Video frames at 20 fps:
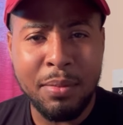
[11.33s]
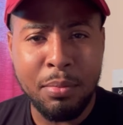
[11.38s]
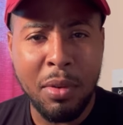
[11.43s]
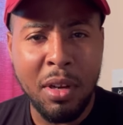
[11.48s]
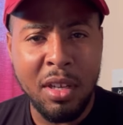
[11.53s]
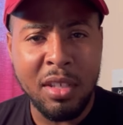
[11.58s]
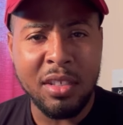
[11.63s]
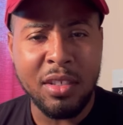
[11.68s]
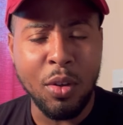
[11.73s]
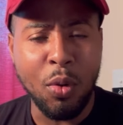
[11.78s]

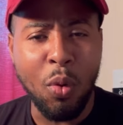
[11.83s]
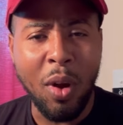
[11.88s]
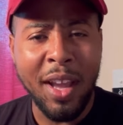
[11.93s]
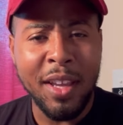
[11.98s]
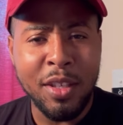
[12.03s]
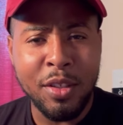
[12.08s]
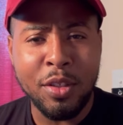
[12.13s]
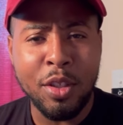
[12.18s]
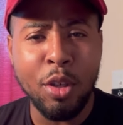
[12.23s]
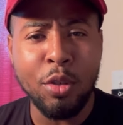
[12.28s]
Monster, why are
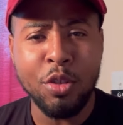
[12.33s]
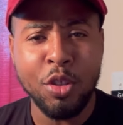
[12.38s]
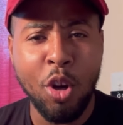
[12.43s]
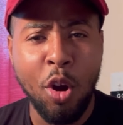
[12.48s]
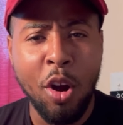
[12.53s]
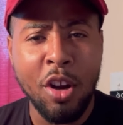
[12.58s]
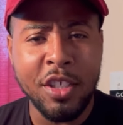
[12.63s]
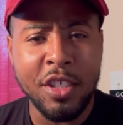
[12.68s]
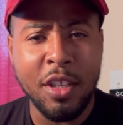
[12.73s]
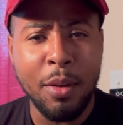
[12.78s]
you so
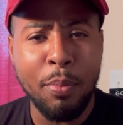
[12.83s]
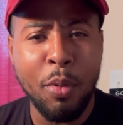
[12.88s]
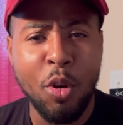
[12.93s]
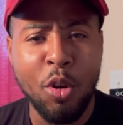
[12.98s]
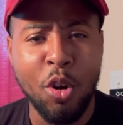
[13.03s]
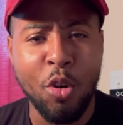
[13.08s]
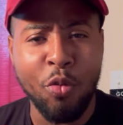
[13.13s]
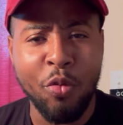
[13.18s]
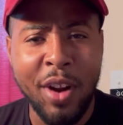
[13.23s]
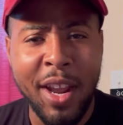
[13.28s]
charged up on
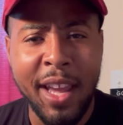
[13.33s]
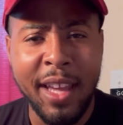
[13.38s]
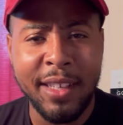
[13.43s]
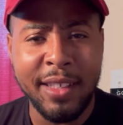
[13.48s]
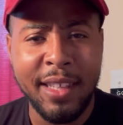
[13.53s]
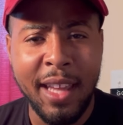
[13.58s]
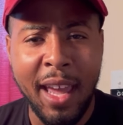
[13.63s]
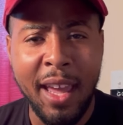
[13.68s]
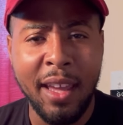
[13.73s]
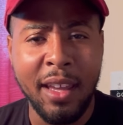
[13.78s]
a red
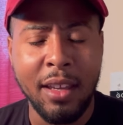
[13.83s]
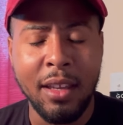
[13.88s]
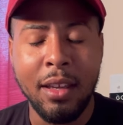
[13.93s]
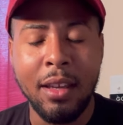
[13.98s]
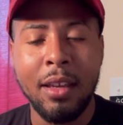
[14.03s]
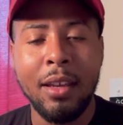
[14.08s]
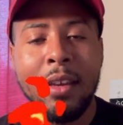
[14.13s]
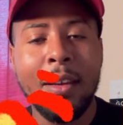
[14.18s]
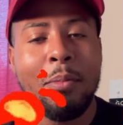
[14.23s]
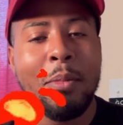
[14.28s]
day?
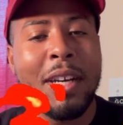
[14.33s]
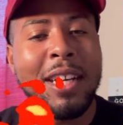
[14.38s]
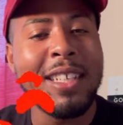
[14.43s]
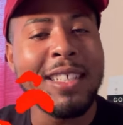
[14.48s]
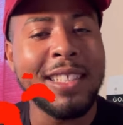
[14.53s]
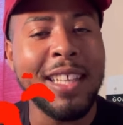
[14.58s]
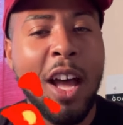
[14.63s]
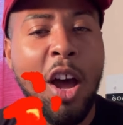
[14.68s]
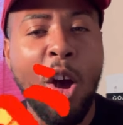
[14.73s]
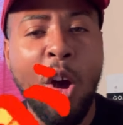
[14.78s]
Because
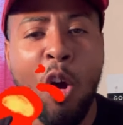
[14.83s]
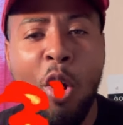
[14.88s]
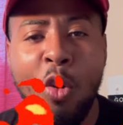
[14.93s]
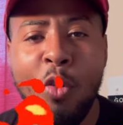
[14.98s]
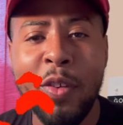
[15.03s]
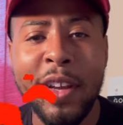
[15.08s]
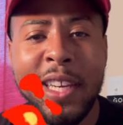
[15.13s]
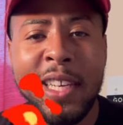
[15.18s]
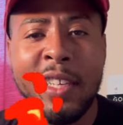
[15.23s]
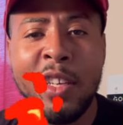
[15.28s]
I
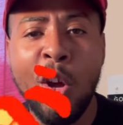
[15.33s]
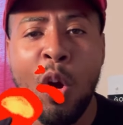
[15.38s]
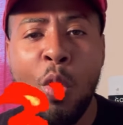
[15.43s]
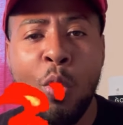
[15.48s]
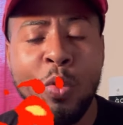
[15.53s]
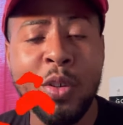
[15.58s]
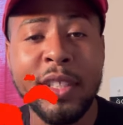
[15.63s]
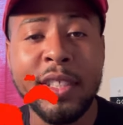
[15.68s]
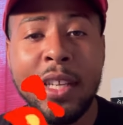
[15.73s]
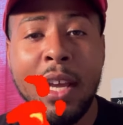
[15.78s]
already know
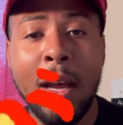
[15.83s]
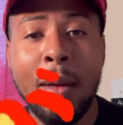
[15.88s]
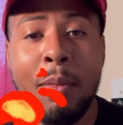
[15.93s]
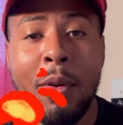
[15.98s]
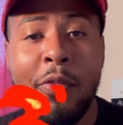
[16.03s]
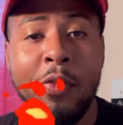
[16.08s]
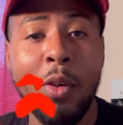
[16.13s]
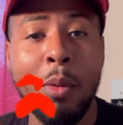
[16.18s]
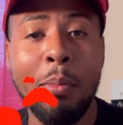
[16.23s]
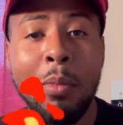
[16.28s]
what's coming
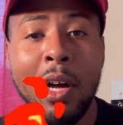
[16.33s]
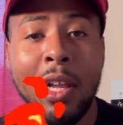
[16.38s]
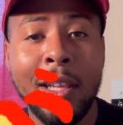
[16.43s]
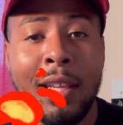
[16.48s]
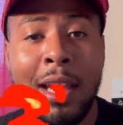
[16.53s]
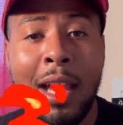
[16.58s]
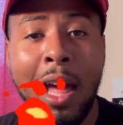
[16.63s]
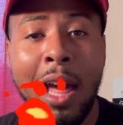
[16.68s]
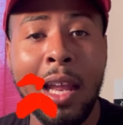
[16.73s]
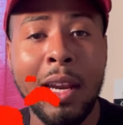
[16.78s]
for
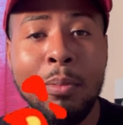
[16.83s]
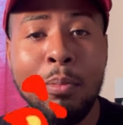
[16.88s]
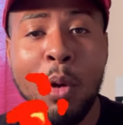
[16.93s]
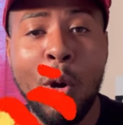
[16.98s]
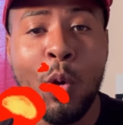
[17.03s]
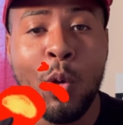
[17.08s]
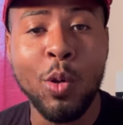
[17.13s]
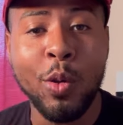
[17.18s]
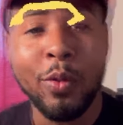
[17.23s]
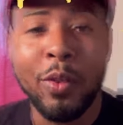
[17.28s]
Mullen
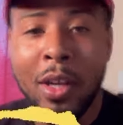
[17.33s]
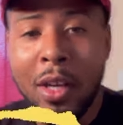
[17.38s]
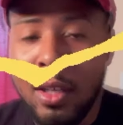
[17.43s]
Automotive.